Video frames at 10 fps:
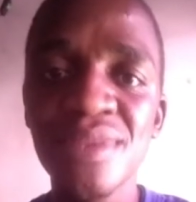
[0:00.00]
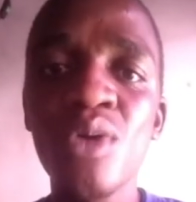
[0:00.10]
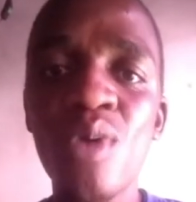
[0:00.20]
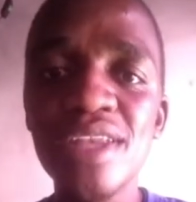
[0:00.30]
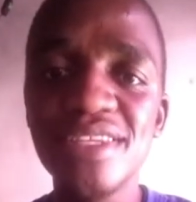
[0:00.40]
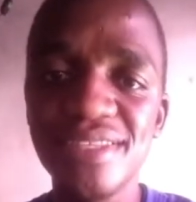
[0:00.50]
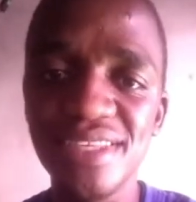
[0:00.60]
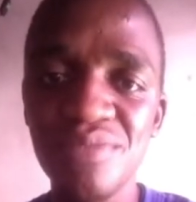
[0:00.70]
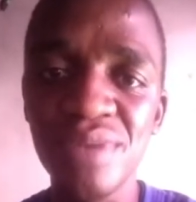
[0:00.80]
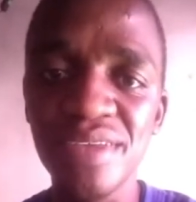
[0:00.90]
1
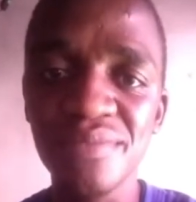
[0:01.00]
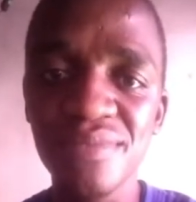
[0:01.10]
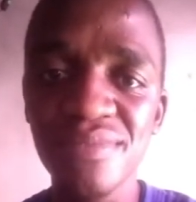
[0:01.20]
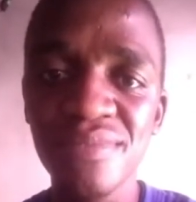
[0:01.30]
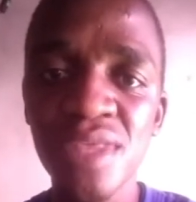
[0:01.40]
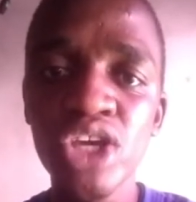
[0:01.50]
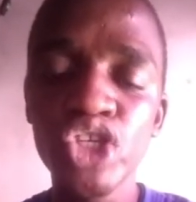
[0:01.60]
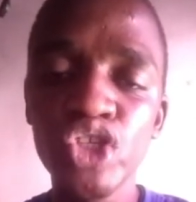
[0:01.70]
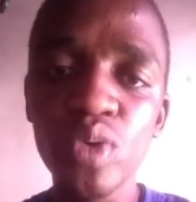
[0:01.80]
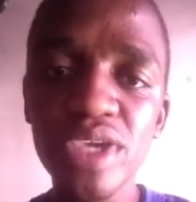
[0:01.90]
December,
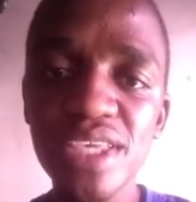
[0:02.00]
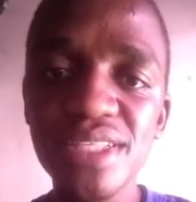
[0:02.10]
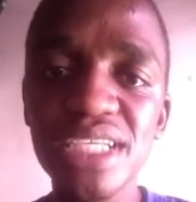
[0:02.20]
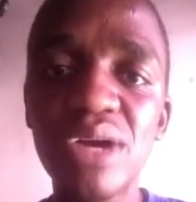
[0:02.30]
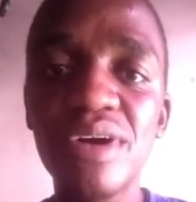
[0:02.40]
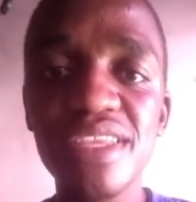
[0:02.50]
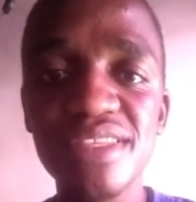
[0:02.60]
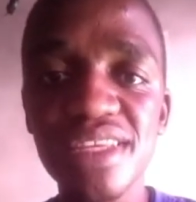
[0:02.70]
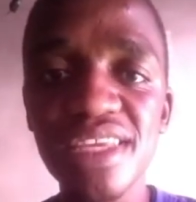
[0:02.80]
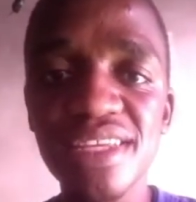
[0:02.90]
showcasing our
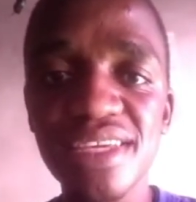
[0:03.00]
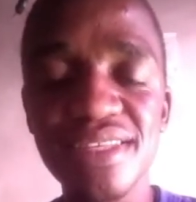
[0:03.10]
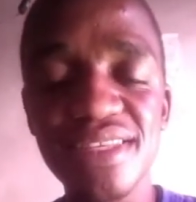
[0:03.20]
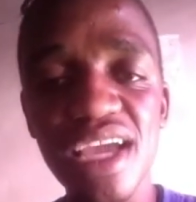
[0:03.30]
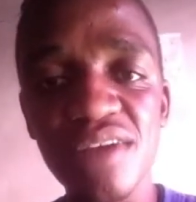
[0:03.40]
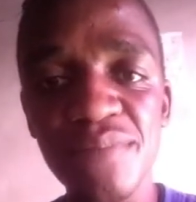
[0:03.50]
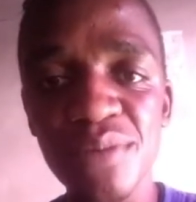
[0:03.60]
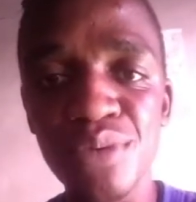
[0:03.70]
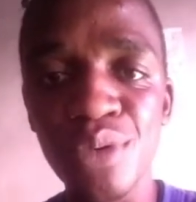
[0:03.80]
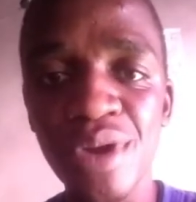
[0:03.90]
resilience as young
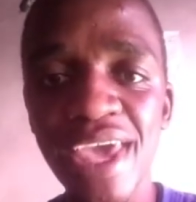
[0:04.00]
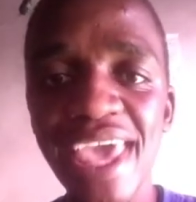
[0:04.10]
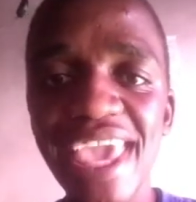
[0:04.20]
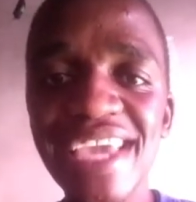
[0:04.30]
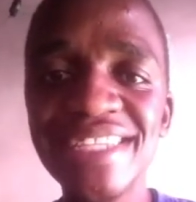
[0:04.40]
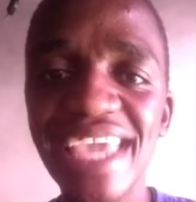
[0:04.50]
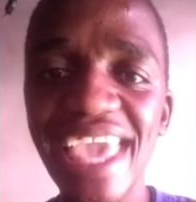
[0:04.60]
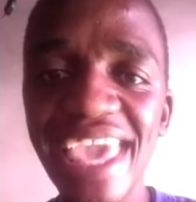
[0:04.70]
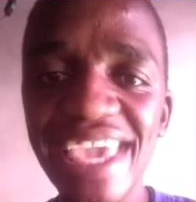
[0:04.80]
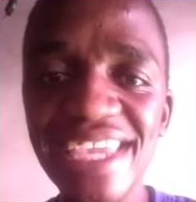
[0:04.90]
people and
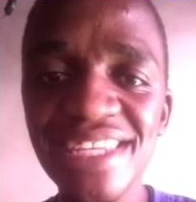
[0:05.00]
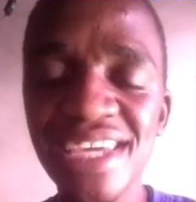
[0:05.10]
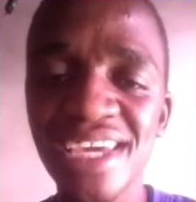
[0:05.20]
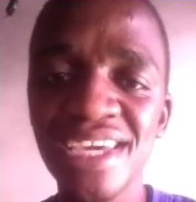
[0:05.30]
aid